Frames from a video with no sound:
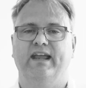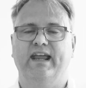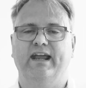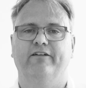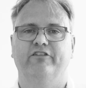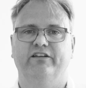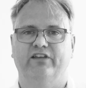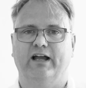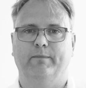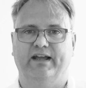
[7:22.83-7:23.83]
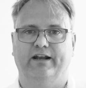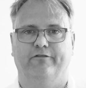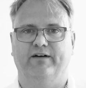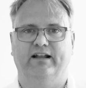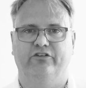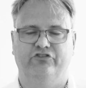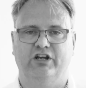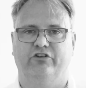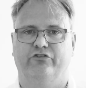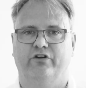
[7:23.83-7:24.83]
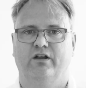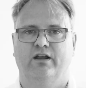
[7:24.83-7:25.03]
every time a header file is changed.